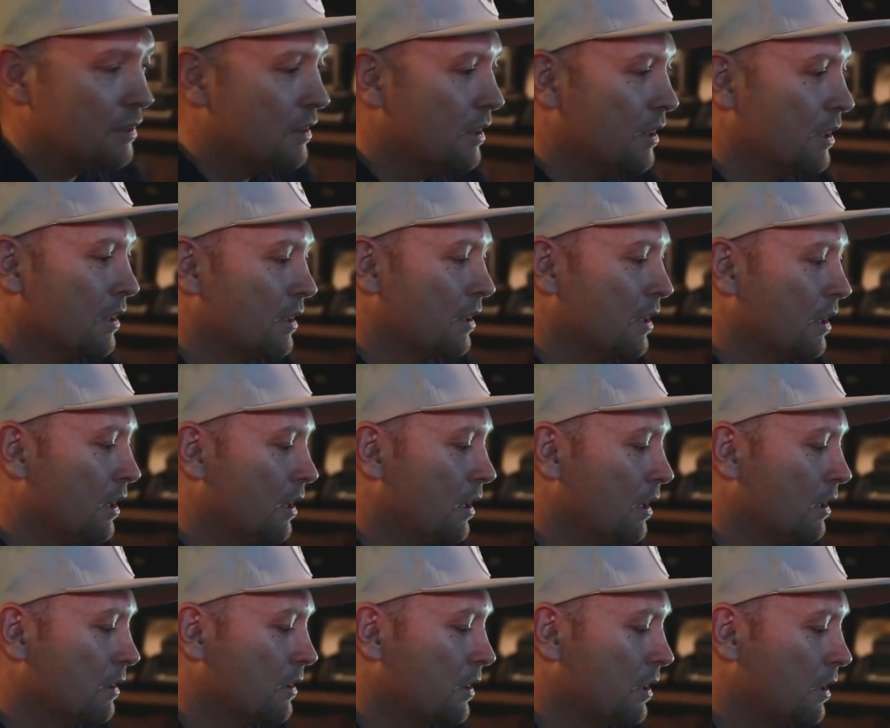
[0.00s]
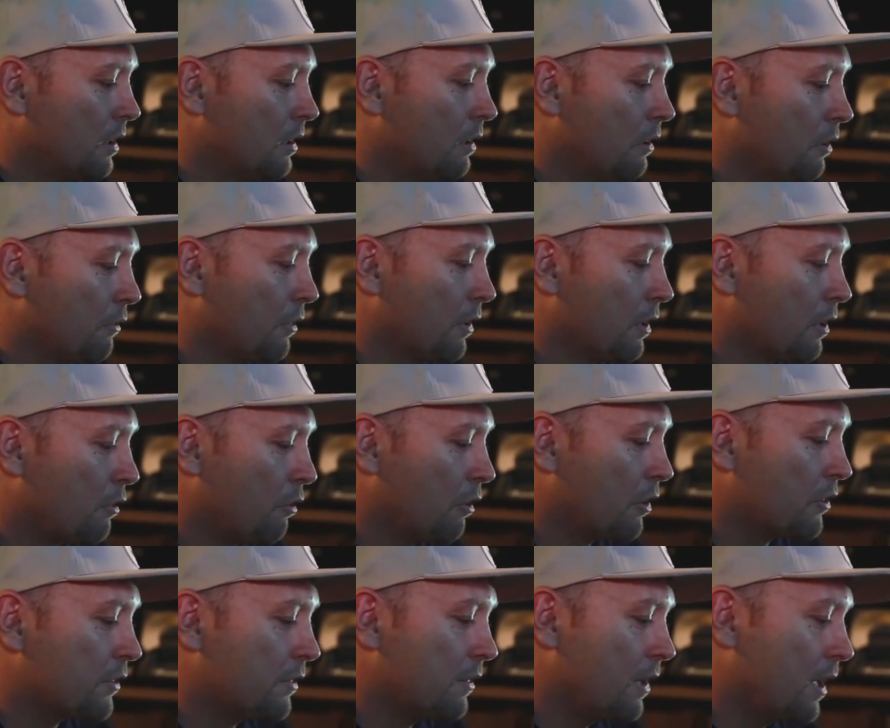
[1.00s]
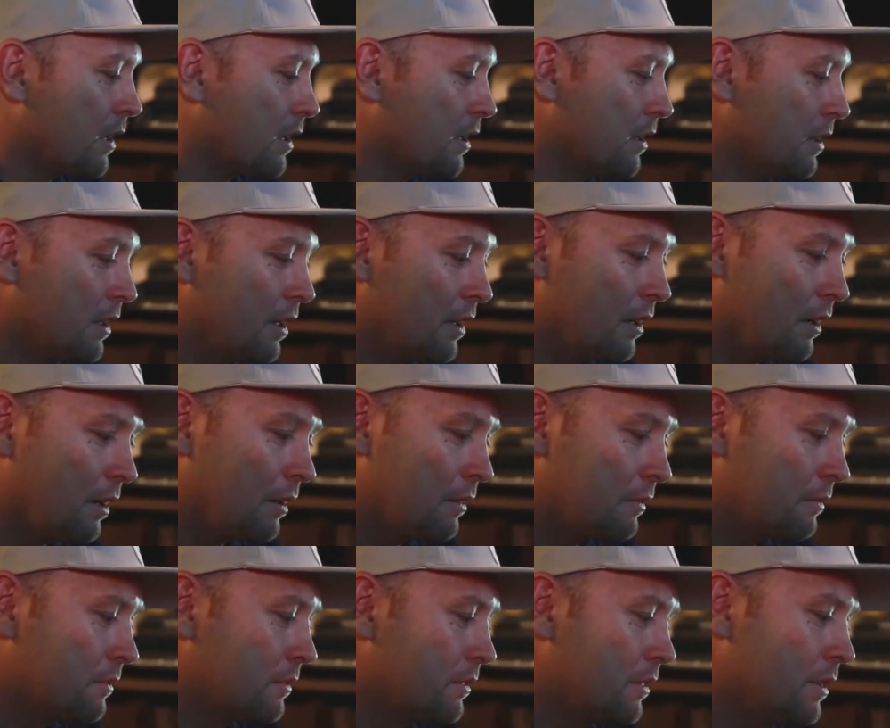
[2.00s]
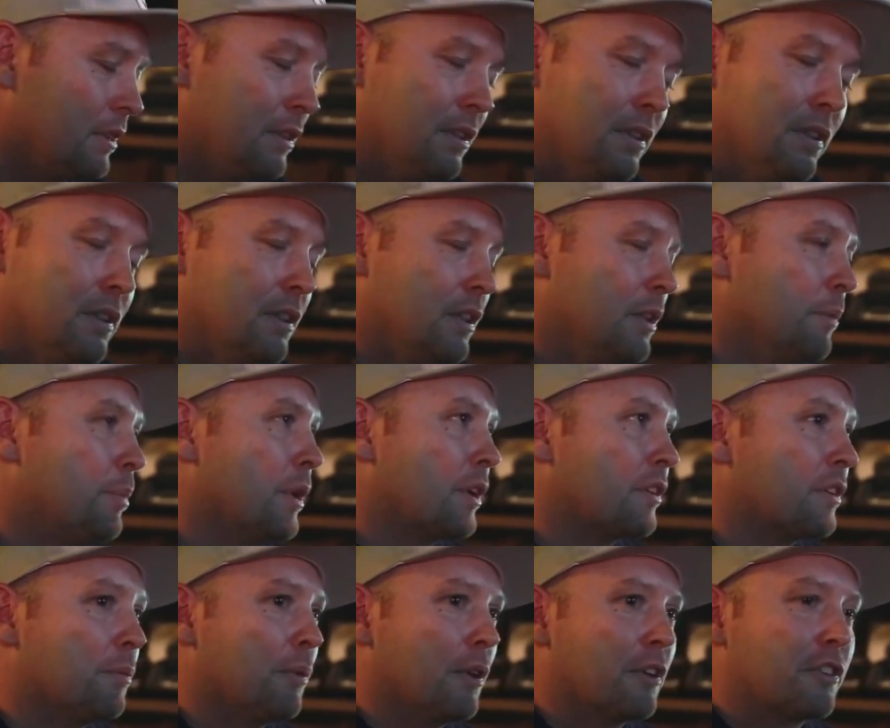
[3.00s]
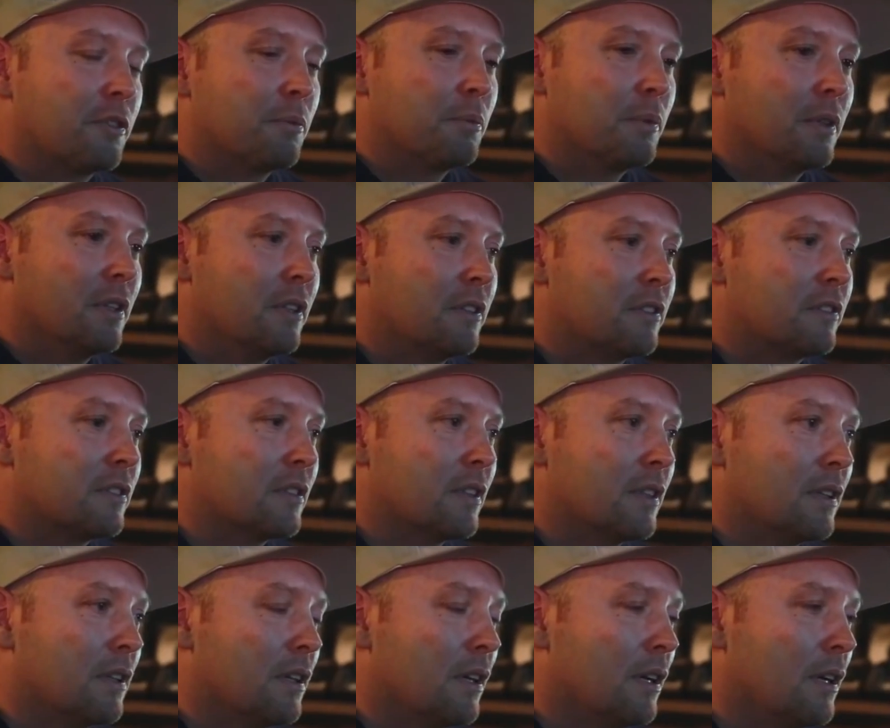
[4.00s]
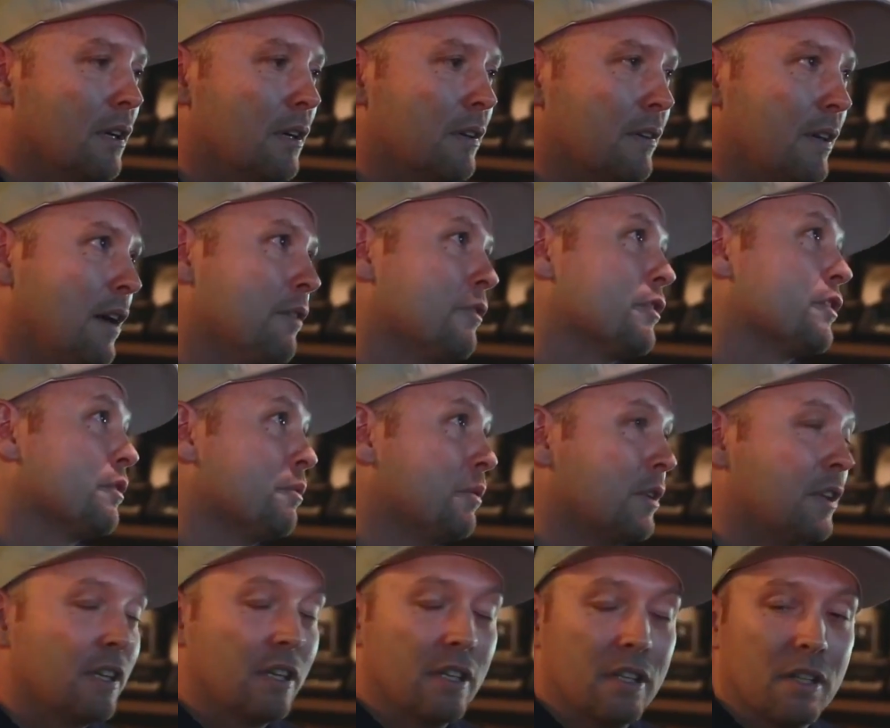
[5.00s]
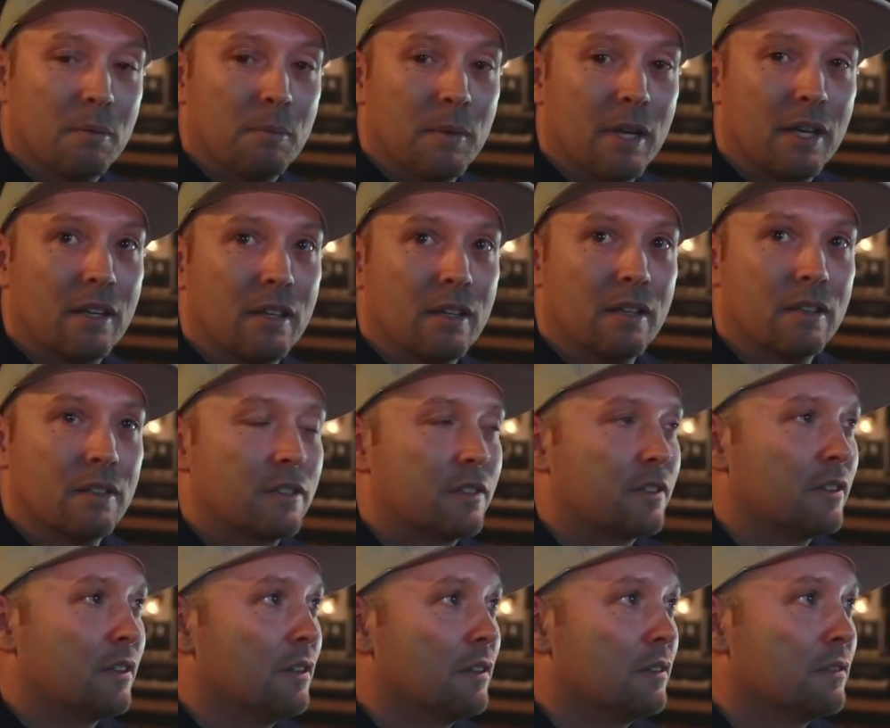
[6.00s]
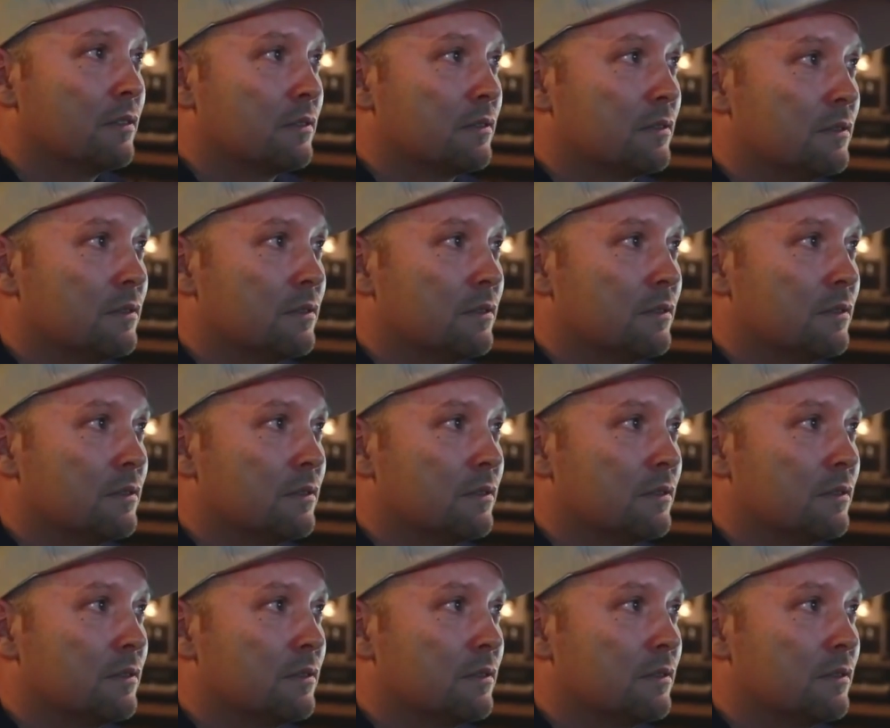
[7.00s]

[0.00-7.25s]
And over a course of like a year, he picked a bunch of beats, and that was the one that ended up making it. So.